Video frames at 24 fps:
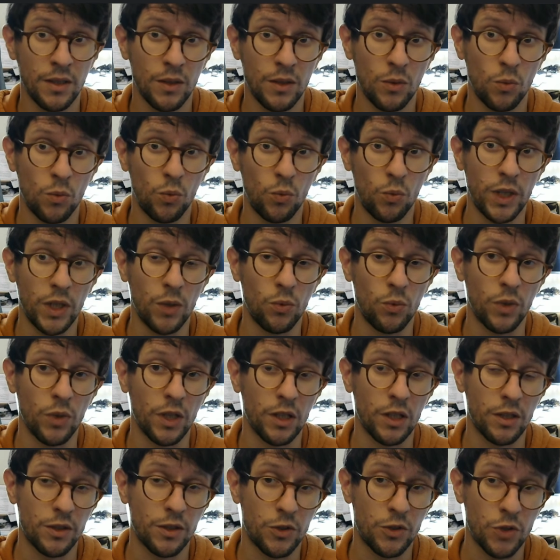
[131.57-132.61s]
we
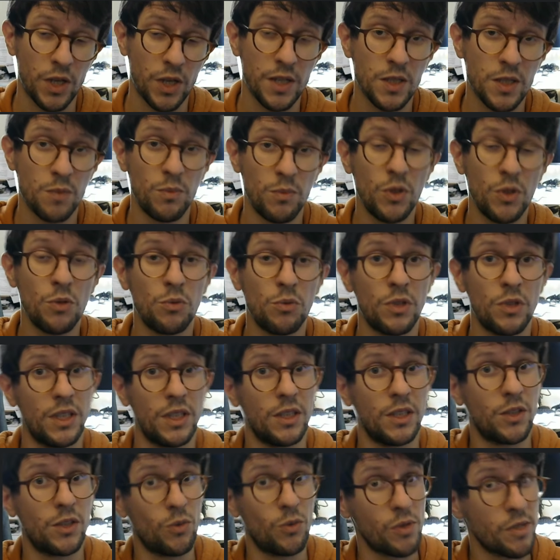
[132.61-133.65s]
will transmute it
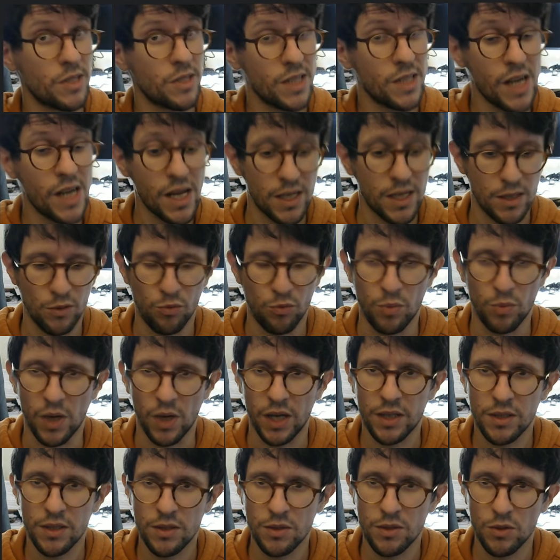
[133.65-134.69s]
into a slice of
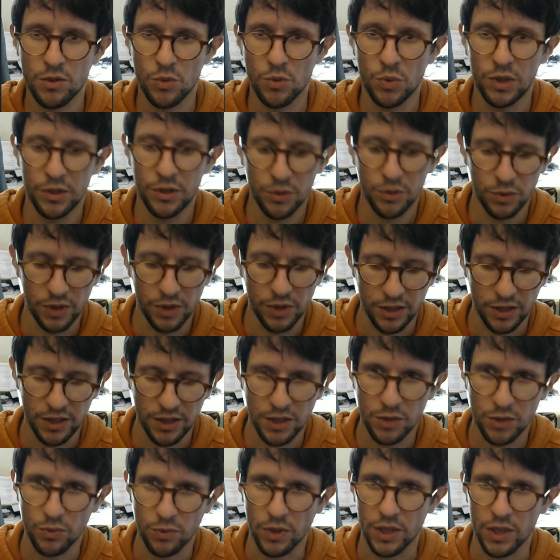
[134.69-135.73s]
bytes. So we'll do that
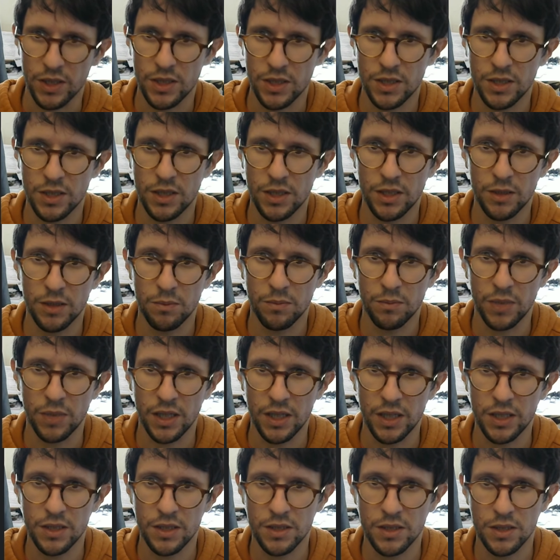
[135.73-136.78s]
this way: str
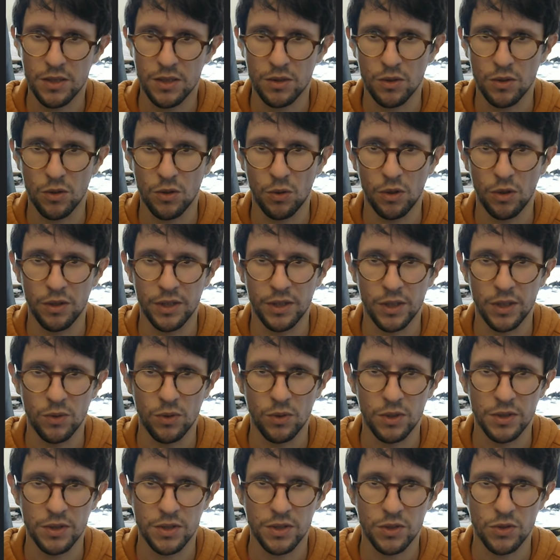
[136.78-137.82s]
bytes
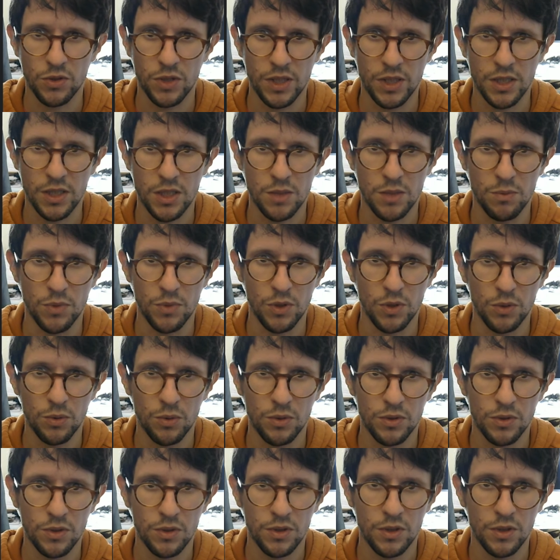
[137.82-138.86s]
:=
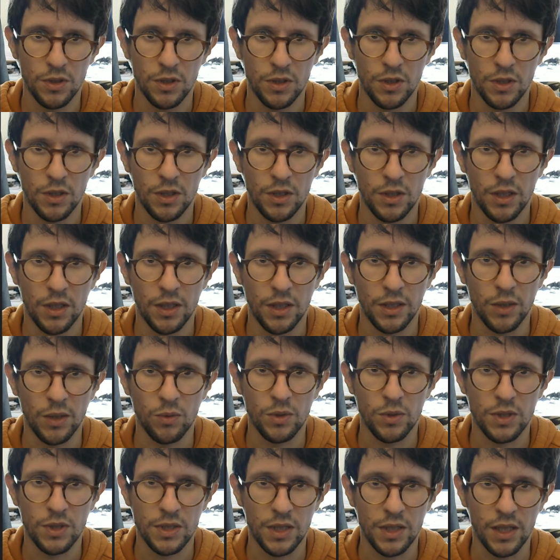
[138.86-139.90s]
transmute. And then
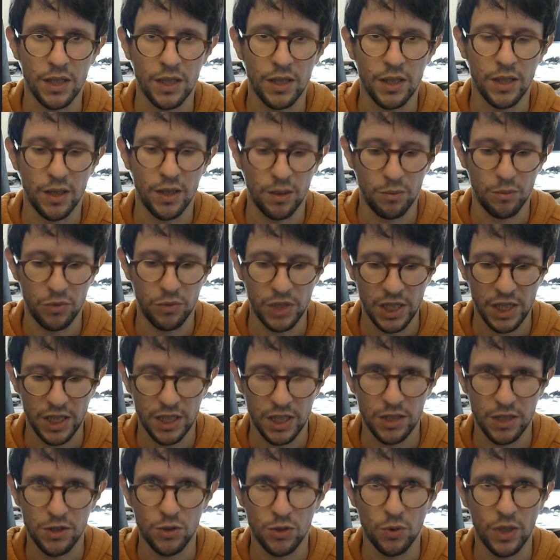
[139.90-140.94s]
we say
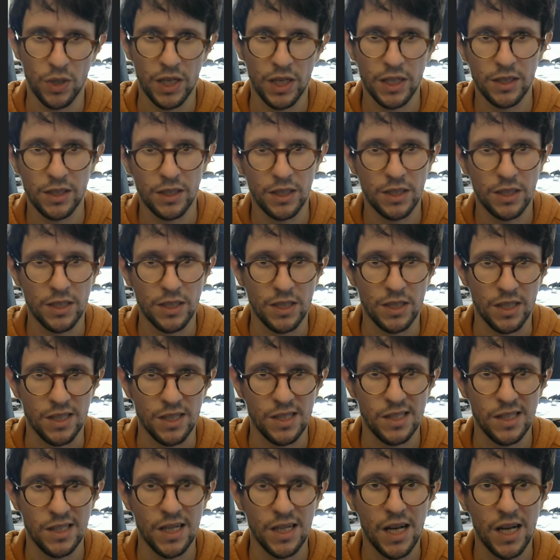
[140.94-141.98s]
brackets U8, and this is a
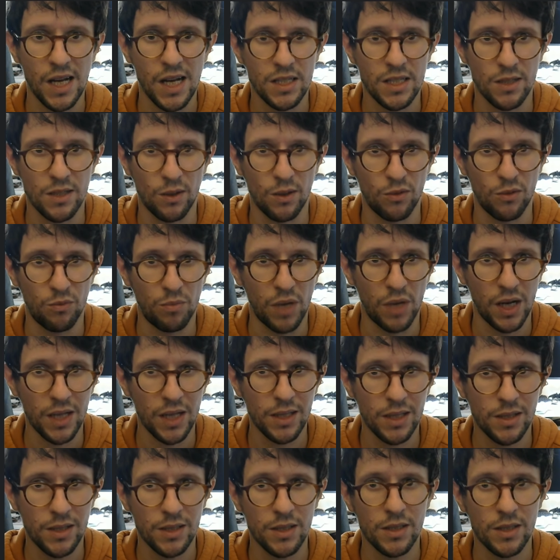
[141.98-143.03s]
slice of
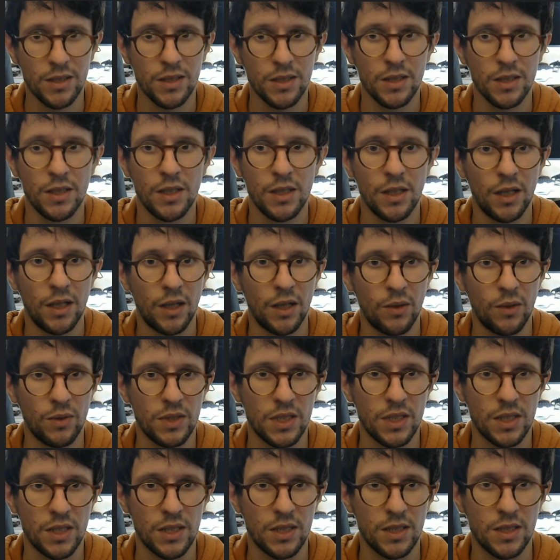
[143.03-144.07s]
bytes, and we
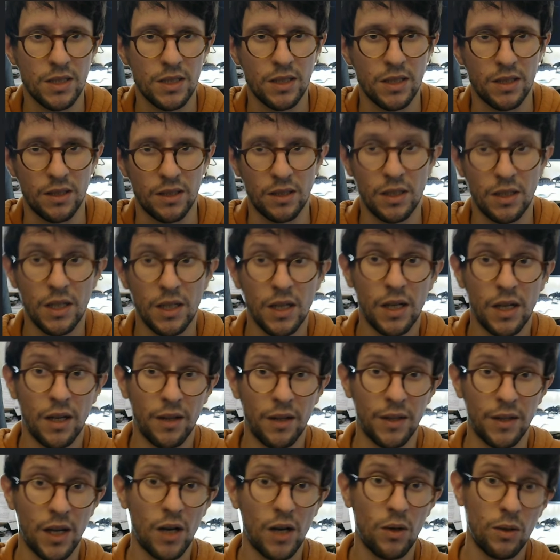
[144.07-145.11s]
say str.
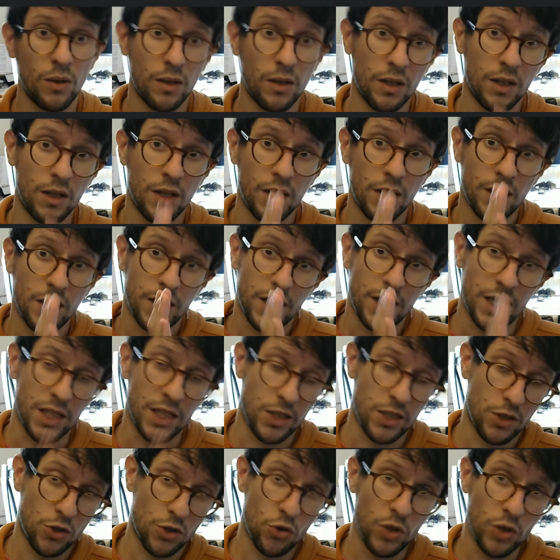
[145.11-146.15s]
Now, a
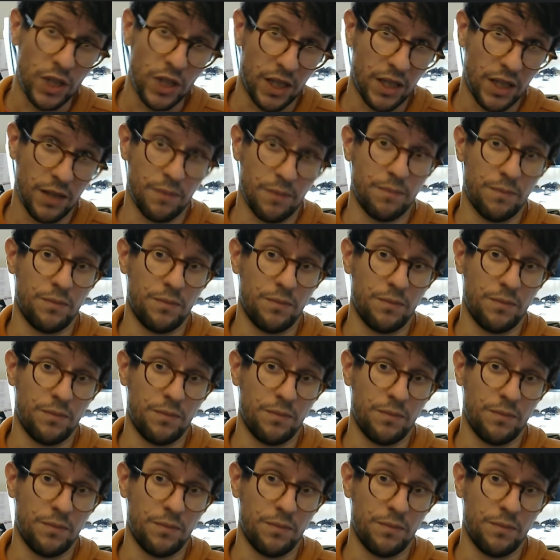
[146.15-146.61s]
string